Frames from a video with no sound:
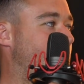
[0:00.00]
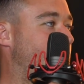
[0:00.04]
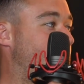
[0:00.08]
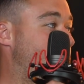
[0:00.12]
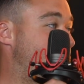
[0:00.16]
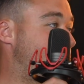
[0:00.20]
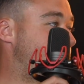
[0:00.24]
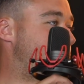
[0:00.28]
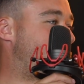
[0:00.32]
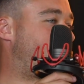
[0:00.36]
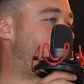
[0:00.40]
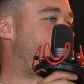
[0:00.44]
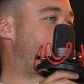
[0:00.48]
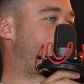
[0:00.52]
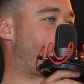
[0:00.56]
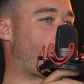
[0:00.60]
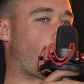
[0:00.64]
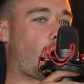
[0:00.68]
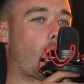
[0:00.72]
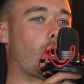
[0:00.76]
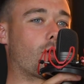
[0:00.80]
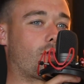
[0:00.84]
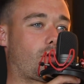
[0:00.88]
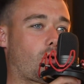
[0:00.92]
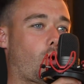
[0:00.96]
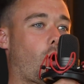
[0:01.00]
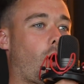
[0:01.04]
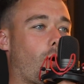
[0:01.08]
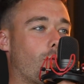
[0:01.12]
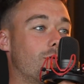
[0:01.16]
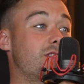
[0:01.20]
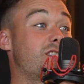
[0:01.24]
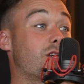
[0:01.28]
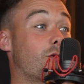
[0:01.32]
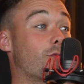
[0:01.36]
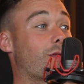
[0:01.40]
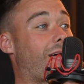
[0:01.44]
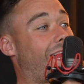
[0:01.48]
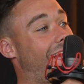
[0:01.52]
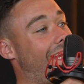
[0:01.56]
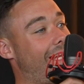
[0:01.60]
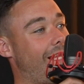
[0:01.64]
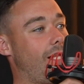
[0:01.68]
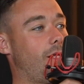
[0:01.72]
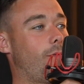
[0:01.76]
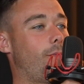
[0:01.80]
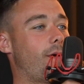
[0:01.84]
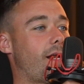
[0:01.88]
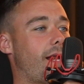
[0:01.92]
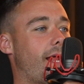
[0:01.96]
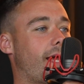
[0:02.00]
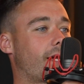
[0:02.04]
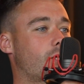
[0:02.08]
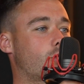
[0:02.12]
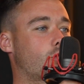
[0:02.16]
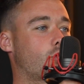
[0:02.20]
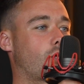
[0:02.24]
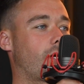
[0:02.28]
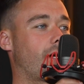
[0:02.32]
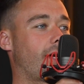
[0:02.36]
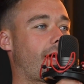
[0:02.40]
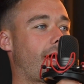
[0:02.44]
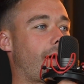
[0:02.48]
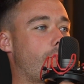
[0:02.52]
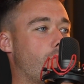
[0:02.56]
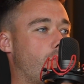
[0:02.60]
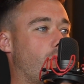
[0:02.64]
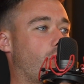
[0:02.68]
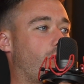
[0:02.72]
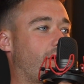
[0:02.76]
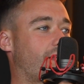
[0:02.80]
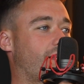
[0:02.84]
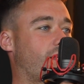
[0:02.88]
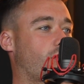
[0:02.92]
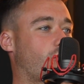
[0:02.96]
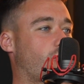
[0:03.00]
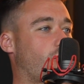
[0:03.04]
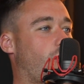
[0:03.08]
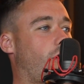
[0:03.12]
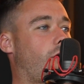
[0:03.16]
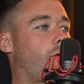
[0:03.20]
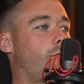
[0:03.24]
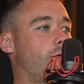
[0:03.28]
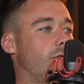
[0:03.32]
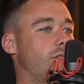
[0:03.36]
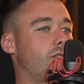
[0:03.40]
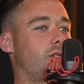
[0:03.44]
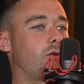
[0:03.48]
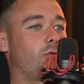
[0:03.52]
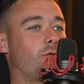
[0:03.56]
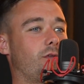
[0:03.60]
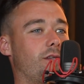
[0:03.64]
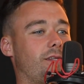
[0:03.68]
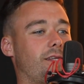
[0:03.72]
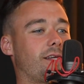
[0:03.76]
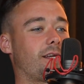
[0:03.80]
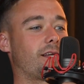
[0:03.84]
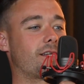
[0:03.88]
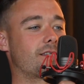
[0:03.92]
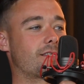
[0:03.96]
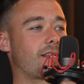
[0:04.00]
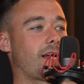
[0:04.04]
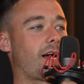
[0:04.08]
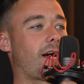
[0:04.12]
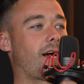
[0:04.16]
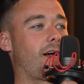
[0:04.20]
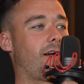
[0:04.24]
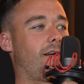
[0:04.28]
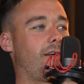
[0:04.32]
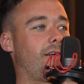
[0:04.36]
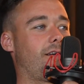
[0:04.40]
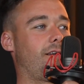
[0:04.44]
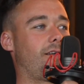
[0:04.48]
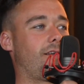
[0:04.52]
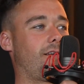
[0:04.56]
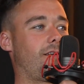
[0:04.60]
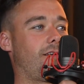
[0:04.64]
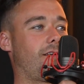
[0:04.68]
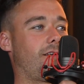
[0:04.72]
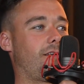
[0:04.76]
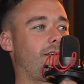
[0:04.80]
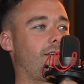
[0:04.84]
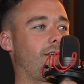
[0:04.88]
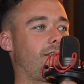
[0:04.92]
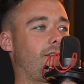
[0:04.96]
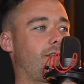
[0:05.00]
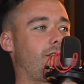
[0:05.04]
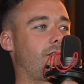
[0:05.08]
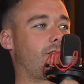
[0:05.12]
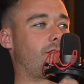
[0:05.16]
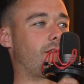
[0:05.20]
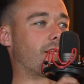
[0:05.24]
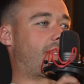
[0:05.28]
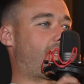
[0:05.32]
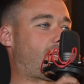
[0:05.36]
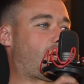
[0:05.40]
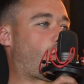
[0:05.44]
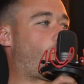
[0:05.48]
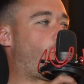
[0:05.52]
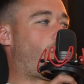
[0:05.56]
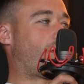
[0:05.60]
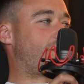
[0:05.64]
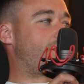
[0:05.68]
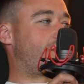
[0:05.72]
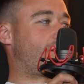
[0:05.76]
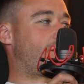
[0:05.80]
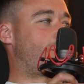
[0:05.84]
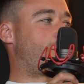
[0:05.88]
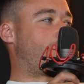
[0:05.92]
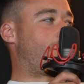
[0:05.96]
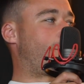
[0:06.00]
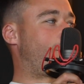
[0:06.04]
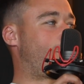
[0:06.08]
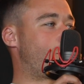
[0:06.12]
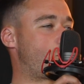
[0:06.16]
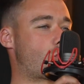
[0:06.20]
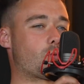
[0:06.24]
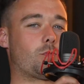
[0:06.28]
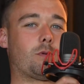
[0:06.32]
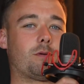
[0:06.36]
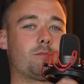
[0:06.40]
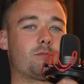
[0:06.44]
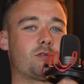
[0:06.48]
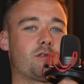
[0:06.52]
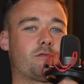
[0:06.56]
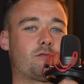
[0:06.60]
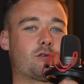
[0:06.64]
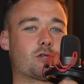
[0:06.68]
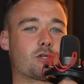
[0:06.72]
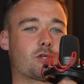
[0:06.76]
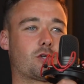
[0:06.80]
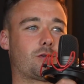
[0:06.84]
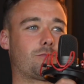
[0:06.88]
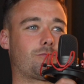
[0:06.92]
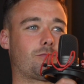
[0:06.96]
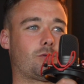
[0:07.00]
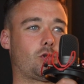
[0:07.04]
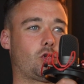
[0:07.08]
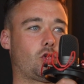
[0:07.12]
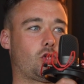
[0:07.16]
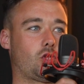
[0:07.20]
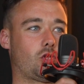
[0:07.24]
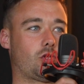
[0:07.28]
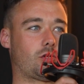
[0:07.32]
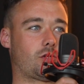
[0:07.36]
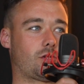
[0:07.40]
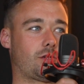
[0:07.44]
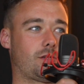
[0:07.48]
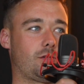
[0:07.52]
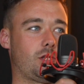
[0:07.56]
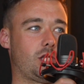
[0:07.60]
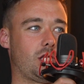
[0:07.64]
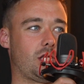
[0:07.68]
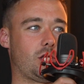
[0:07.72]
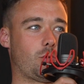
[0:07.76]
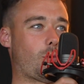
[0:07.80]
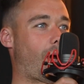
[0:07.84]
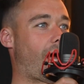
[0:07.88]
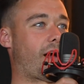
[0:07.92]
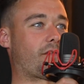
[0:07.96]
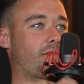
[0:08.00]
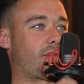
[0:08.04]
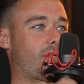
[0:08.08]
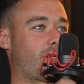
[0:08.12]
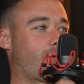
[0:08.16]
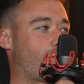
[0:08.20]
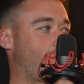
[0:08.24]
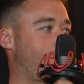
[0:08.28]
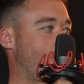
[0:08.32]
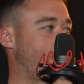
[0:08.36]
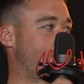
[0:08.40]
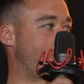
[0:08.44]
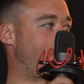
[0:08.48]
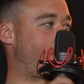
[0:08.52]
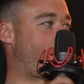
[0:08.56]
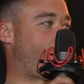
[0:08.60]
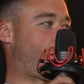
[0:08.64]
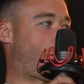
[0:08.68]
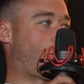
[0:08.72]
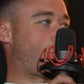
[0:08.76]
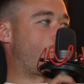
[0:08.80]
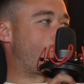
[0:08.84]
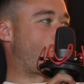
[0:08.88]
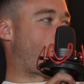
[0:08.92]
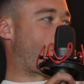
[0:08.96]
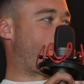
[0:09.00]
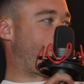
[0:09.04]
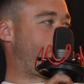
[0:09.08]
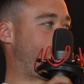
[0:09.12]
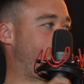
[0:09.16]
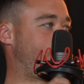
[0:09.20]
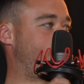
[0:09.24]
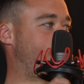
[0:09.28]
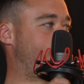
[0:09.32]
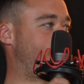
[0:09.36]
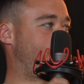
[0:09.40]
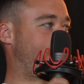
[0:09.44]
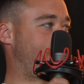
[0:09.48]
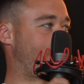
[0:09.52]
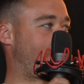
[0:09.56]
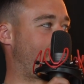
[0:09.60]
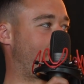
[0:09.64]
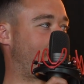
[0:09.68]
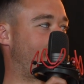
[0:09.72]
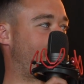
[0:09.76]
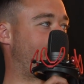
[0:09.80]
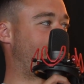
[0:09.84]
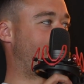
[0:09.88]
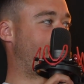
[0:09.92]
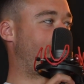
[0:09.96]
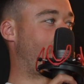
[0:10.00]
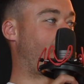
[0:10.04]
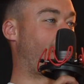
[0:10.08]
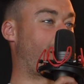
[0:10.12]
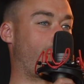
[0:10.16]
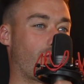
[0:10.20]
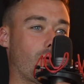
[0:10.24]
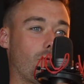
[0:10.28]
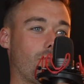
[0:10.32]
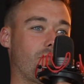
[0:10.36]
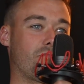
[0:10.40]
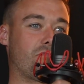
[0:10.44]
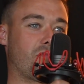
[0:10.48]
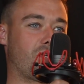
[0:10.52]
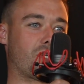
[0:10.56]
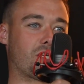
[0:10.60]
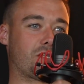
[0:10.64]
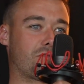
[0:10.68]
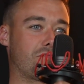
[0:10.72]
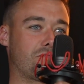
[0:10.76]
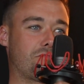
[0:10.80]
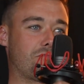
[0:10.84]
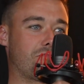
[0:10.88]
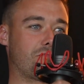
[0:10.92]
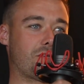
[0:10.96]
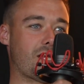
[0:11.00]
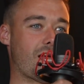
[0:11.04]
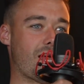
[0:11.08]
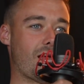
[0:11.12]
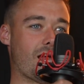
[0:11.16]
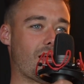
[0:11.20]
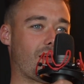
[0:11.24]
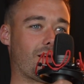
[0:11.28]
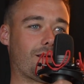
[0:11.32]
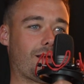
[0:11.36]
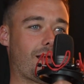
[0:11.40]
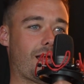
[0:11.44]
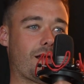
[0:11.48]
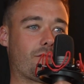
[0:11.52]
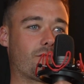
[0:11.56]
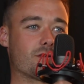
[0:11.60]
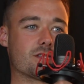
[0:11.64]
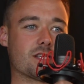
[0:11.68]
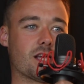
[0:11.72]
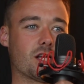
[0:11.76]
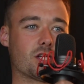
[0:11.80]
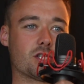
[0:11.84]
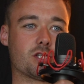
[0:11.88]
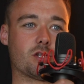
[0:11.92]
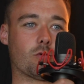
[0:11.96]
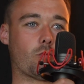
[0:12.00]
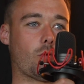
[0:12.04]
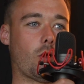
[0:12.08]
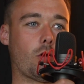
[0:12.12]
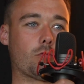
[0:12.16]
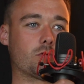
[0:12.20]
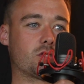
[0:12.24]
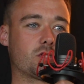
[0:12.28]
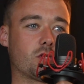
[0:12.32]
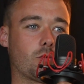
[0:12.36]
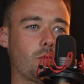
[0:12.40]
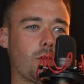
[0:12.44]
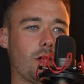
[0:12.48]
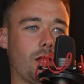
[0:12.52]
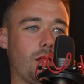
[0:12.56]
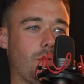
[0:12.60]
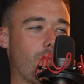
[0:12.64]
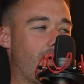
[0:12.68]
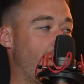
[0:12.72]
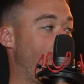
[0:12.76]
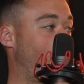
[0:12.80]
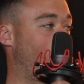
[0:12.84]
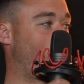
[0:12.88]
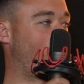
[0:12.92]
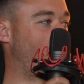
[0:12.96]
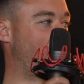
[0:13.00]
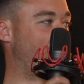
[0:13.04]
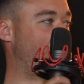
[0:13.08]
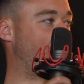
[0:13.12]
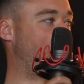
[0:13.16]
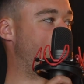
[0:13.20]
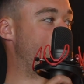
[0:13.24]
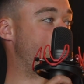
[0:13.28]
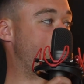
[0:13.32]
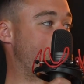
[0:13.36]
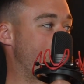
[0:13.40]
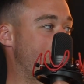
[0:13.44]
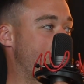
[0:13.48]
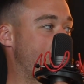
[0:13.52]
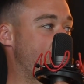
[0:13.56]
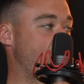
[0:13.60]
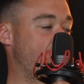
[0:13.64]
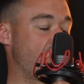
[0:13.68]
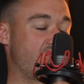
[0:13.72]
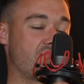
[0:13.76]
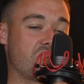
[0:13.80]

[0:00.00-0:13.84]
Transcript: which is like they're always doing that little bit extra, but like that they're always doing the things that like they don't want to do it, but sometimes you have to do it. It's part of your job at the end of the day. But like every session they were always doing a little bit of running, which was